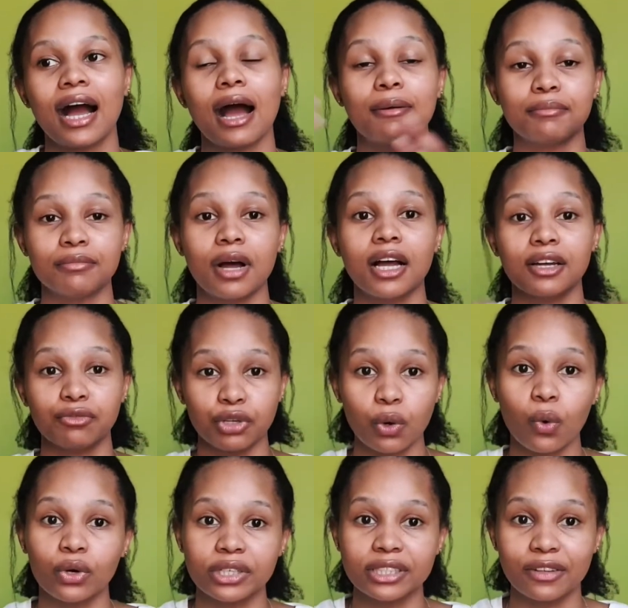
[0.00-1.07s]
I
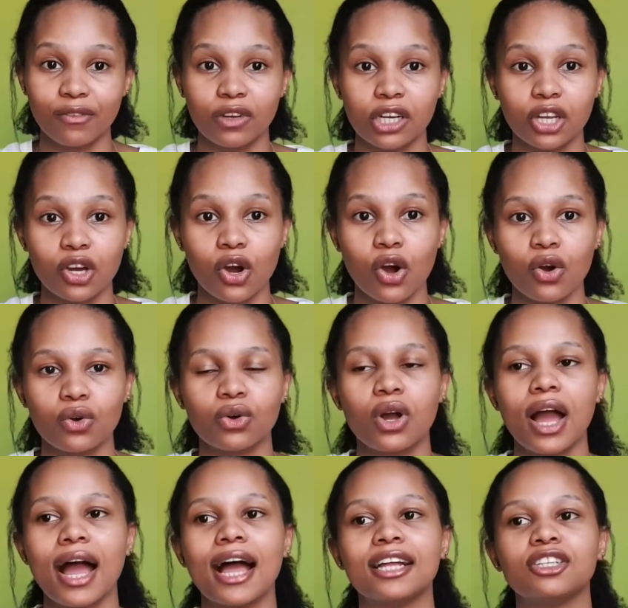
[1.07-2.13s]
recorded the video,
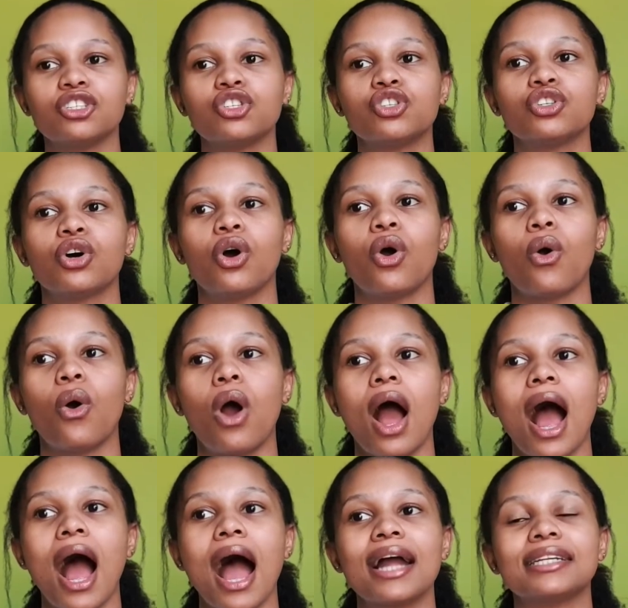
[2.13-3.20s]
and so
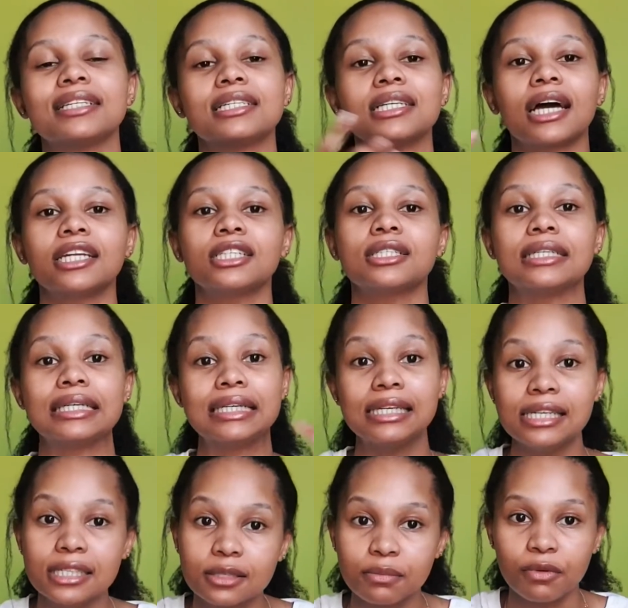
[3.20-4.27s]
I decided to
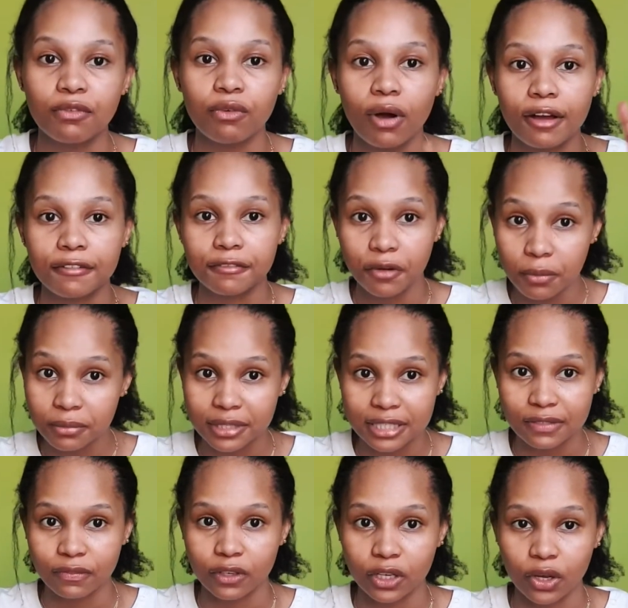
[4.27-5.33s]
eat before I filmed
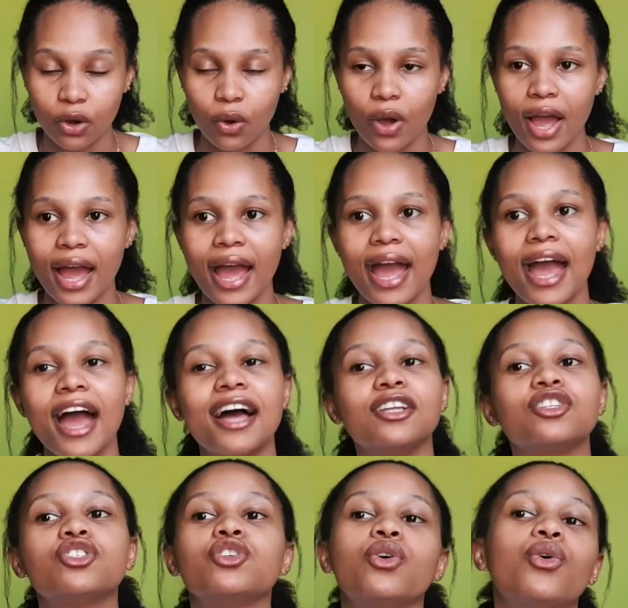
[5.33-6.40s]
this video. And
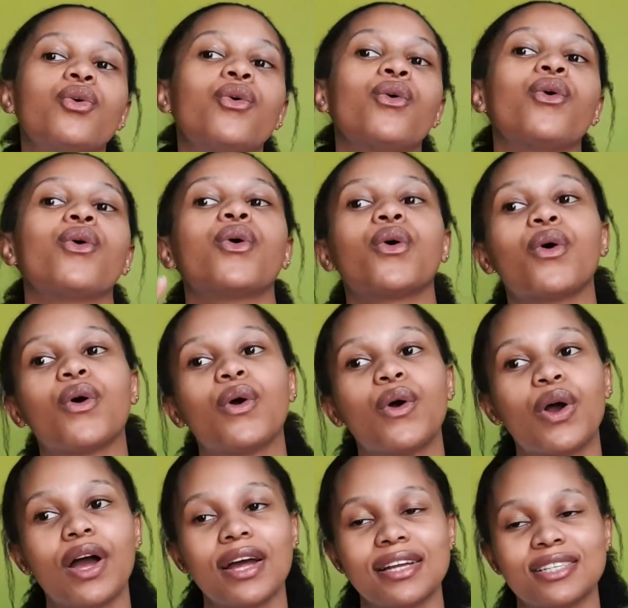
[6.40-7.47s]
so
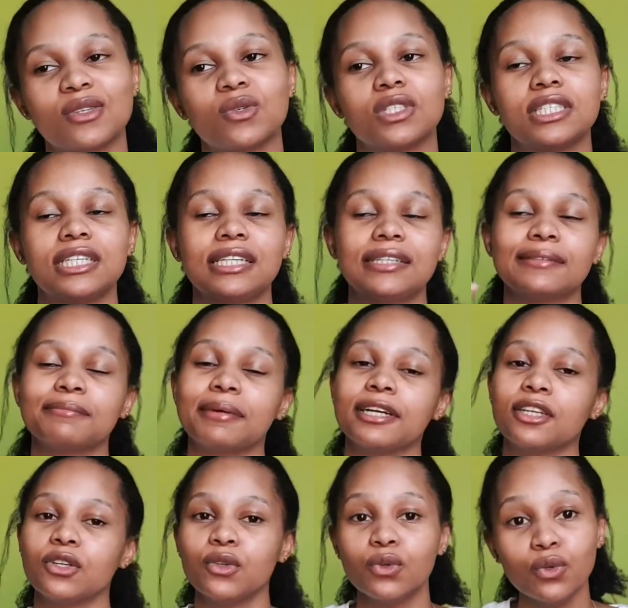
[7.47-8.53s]
as I was eating my
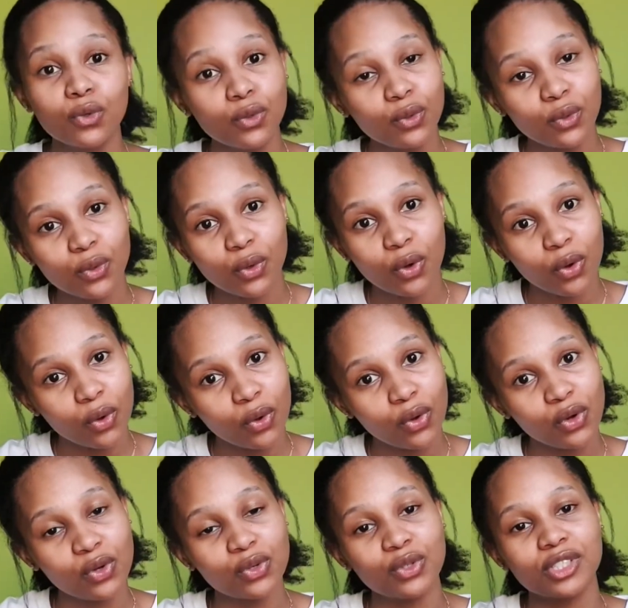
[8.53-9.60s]

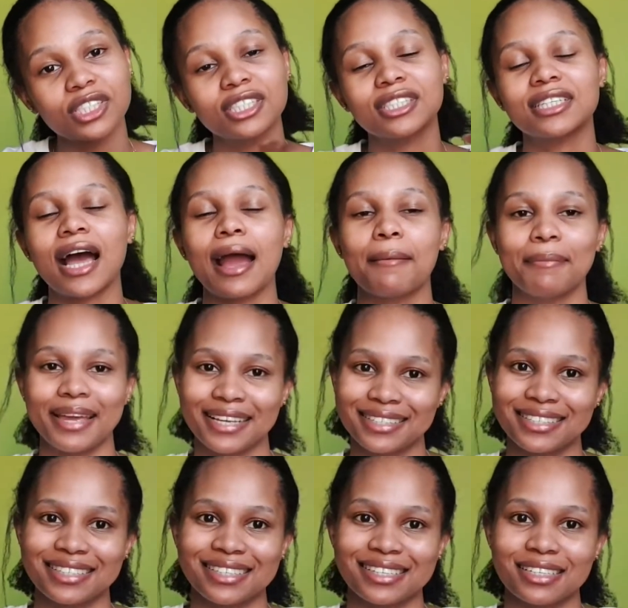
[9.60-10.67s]
noodles, I
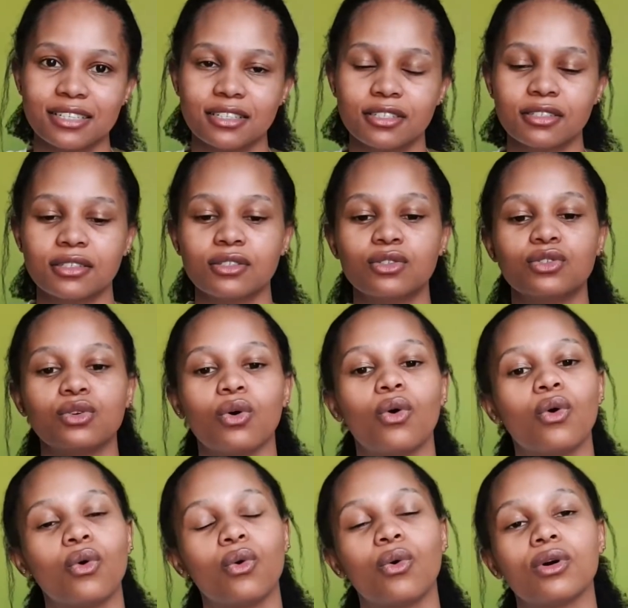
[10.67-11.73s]
missed.
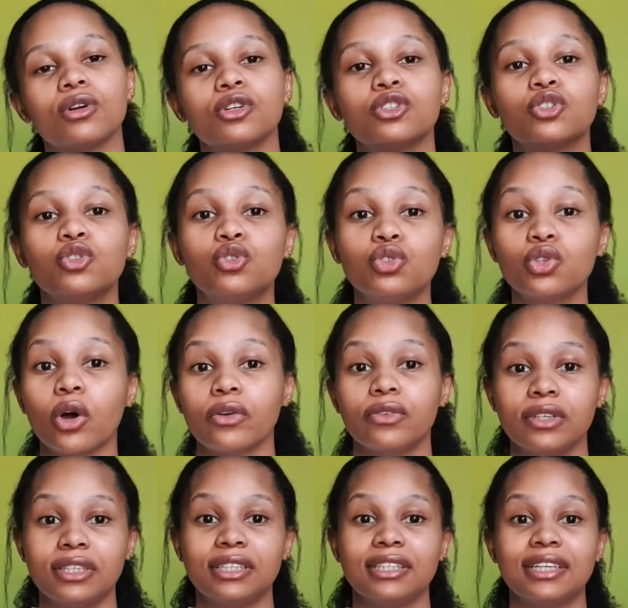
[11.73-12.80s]
So
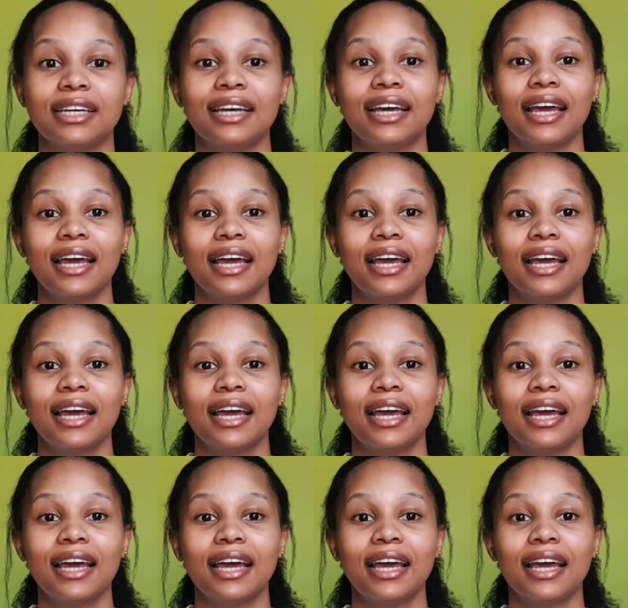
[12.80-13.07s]
sorry.